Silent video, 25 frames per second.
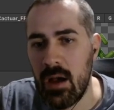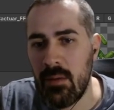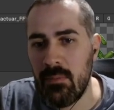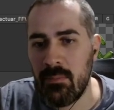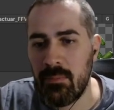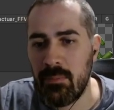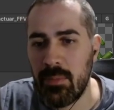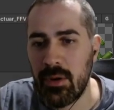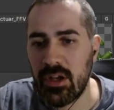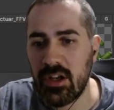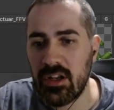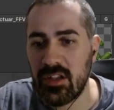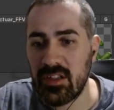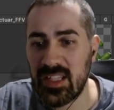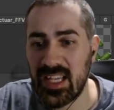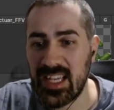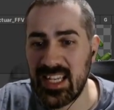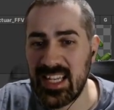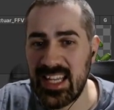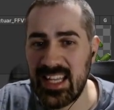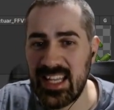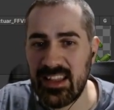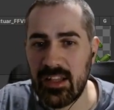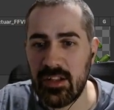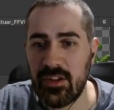Because I
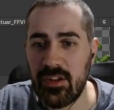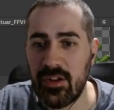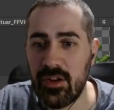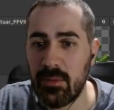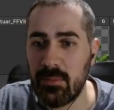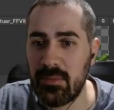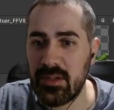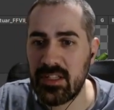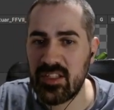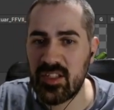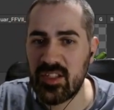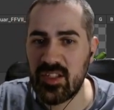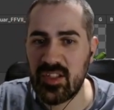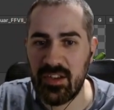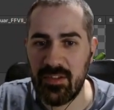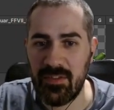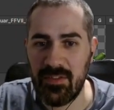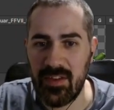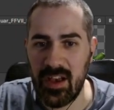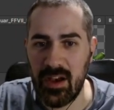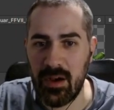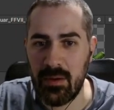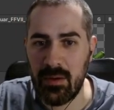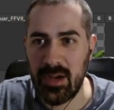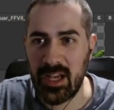need the numbers to
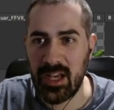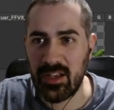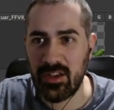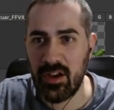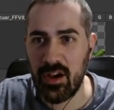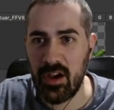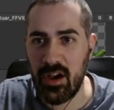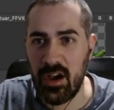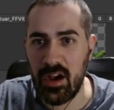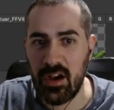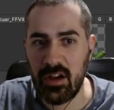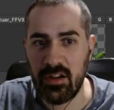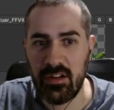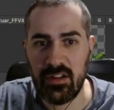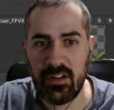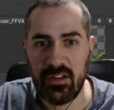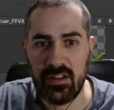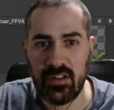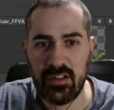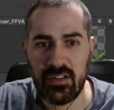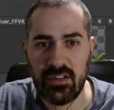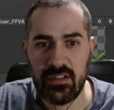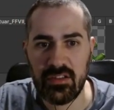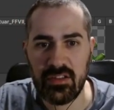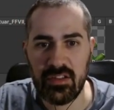fit on my card,
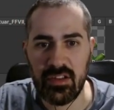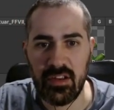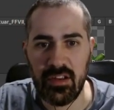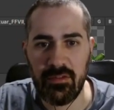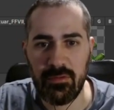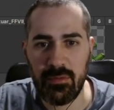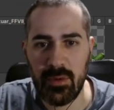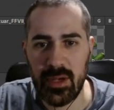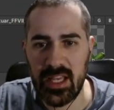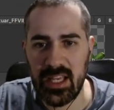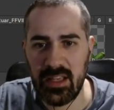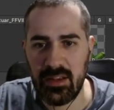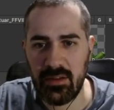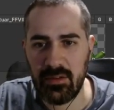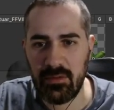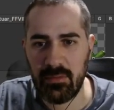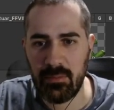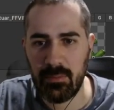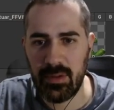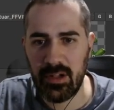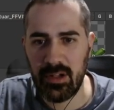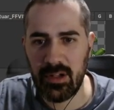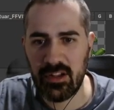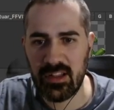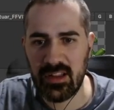so if we
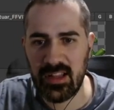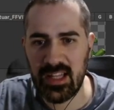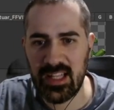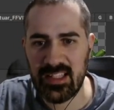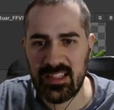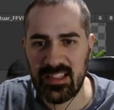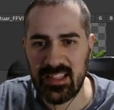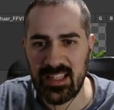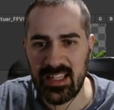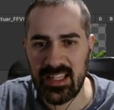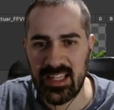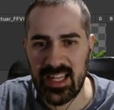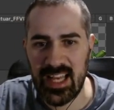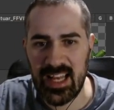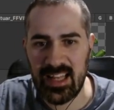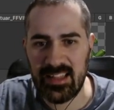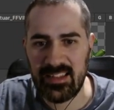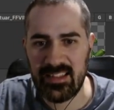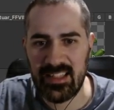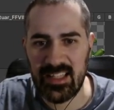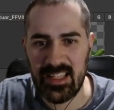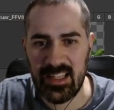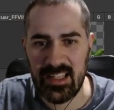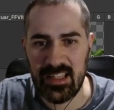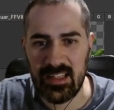plug this in as
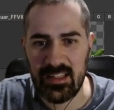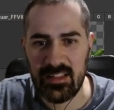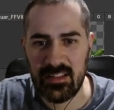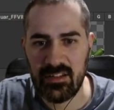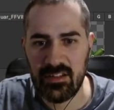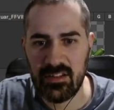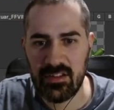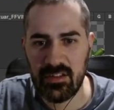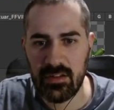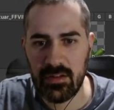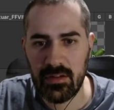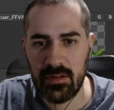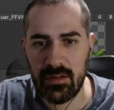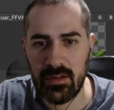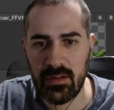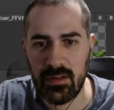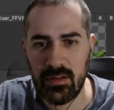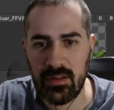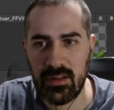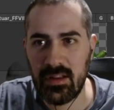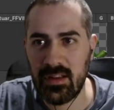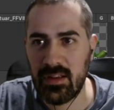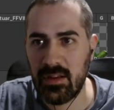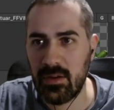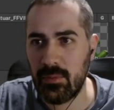is,
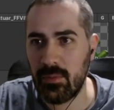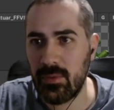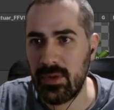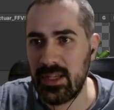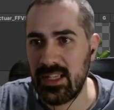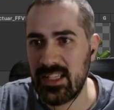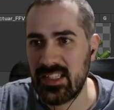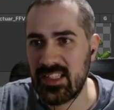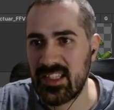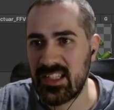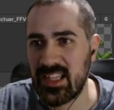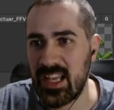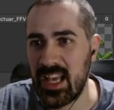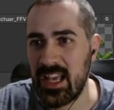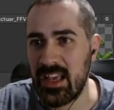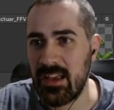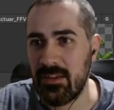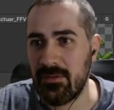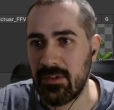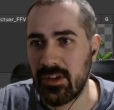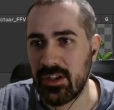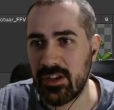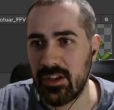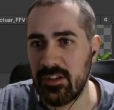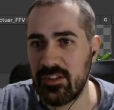we save
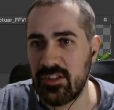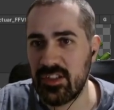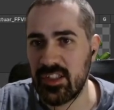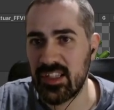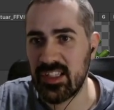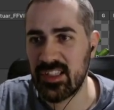and go to the